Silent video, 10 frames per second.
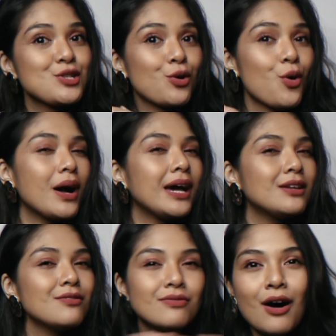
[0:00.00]
So, go
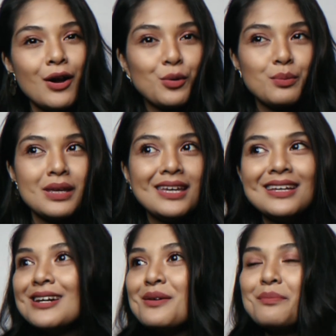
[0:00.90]
ahead and follow me.
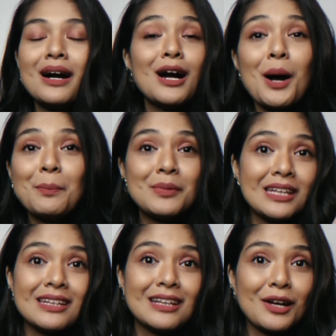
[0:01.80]
para
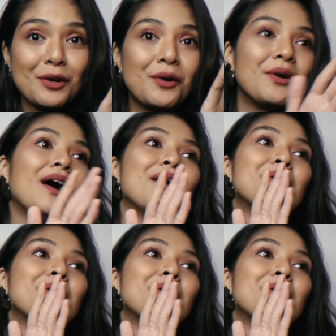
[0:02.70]
updated kayo.